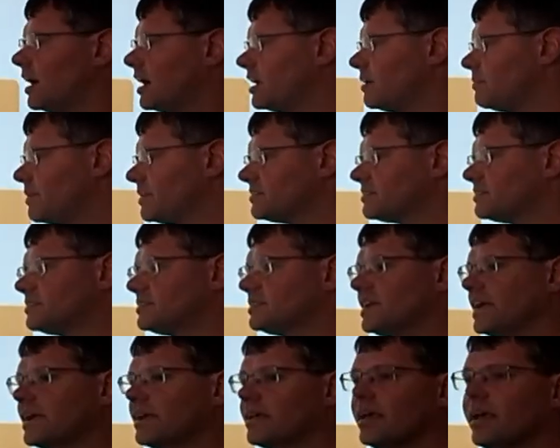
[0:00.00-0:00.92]
And a
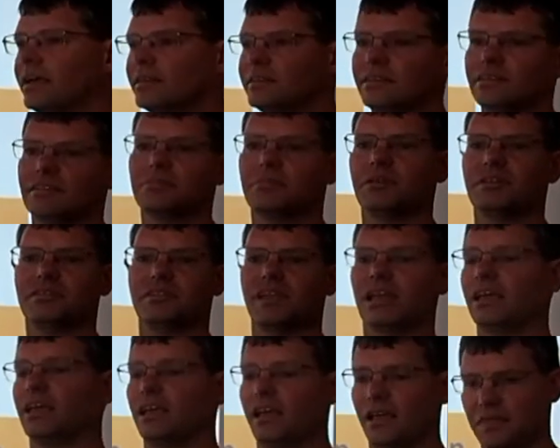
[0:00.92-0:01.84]
presence check just means
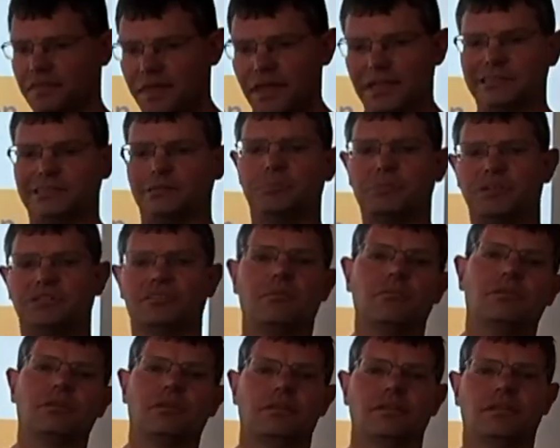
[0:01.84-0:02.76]
say there should be
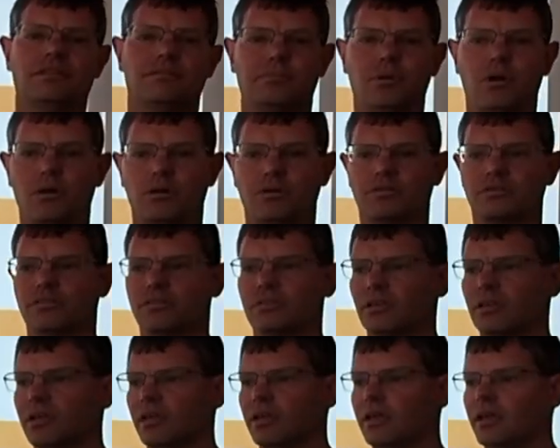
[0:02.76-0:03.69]
something in this
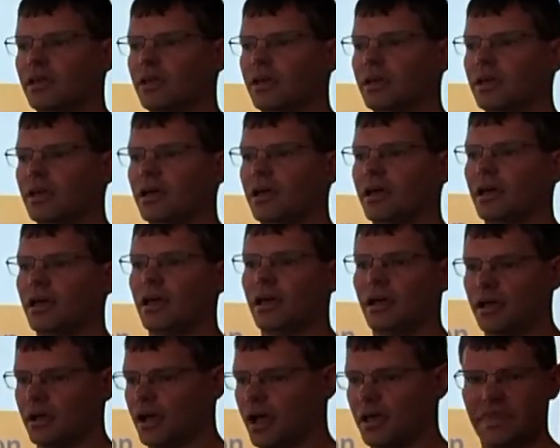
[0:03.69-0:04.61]
box
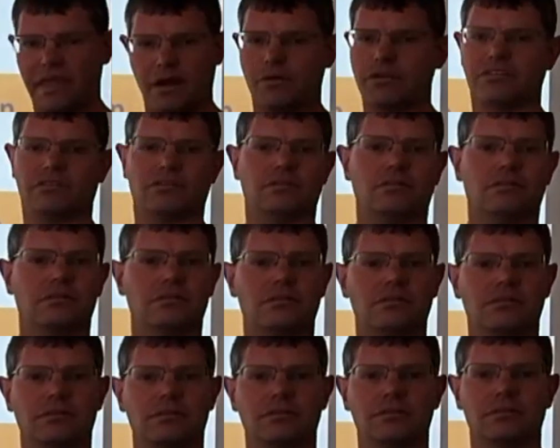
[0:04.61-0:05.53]
and there isn't.
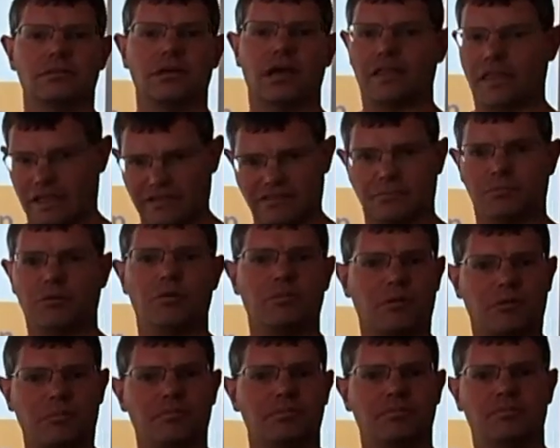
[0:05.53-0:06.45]
And that's a
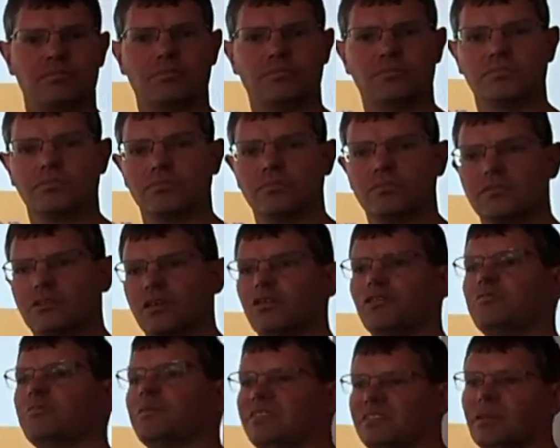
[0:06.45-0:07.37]
problem. So
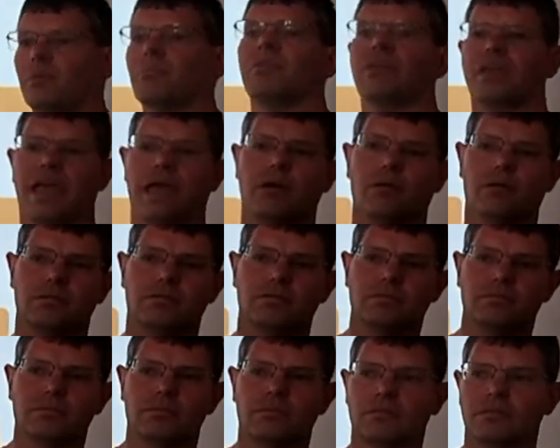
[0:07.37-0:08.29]
you've missed something out.
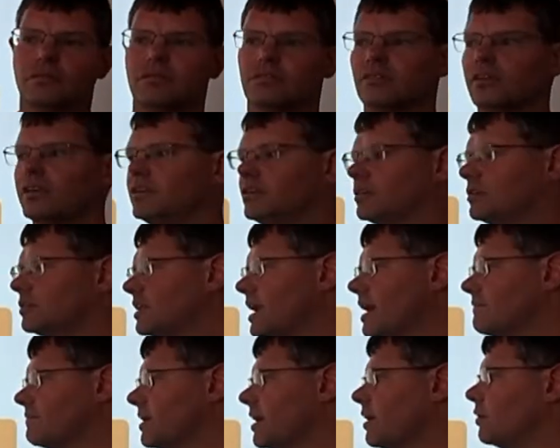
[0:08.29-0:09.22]
So you could
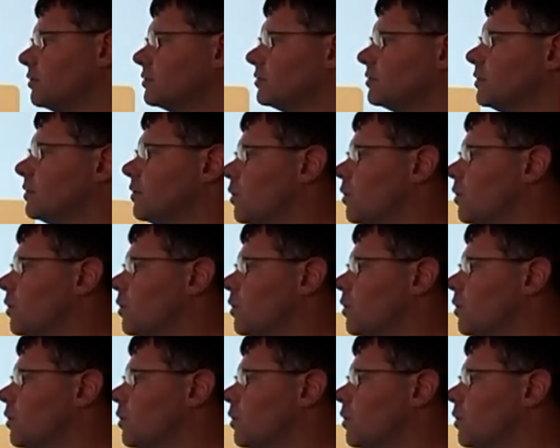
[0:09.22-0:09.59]
have that on